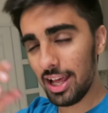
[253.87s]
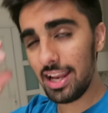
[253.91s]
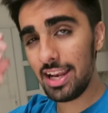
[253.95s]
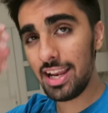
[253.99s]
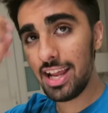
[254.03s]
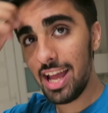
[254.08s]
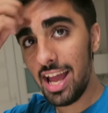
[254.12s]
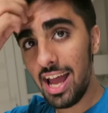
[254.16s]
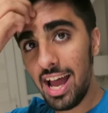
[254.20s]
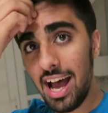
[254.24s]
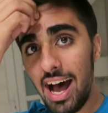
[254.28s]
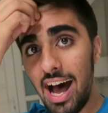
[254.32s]

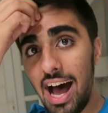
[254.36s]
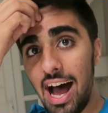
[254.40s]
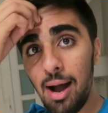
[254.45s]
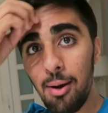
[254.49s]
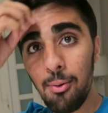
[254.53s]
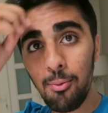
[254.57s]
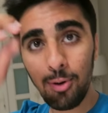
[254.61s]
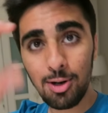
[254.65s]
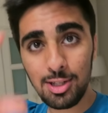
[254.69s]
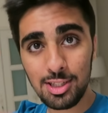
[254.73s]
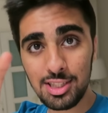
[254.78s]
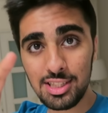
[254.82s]
And I
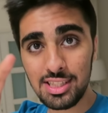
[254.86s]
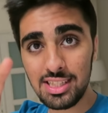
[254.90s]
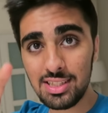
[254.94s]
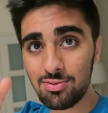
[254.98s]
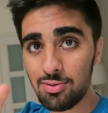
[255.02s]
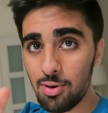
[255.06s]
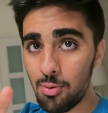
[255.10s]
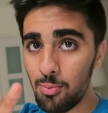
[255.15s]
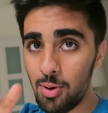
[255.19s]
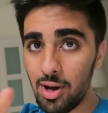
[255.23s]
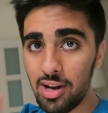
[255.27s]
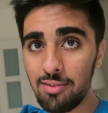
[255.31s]
watched this
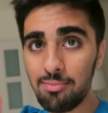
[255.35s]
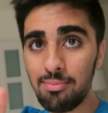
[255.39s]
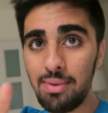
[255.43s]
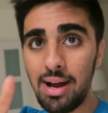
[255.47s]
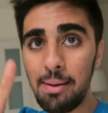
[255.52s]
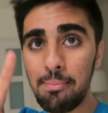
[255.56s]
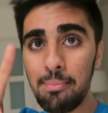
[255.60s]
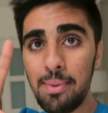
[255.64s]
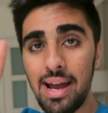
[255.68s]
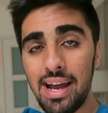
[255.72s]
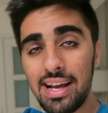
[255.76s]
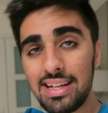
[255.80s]
from one of
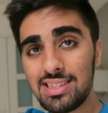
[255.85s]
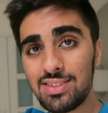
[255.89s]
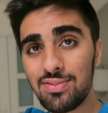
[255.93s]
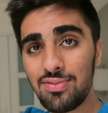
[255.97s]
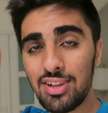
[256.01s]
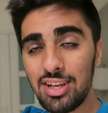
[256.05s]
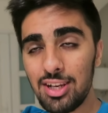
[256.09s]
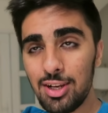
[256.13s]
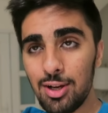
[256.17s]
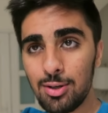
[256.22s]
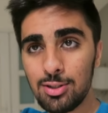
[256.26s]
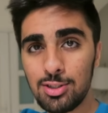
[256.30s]
my man's
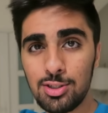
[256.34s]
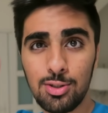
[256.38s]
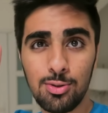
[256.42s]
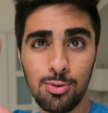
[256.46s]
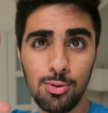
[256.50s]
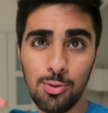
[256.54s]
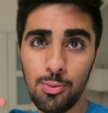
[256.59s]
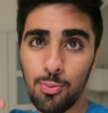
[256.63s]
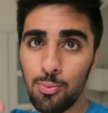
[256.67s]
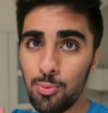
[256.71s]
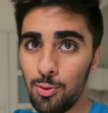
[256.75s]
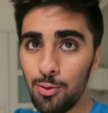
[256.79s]
videos
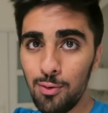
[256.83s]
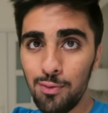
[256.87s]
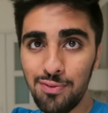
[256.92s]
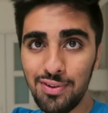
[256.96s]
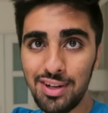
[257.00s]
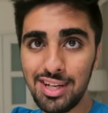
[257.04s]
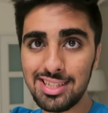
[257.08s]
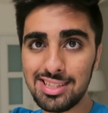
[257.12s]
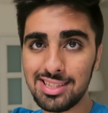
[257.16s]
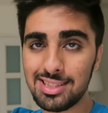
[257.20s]
called Wolfie.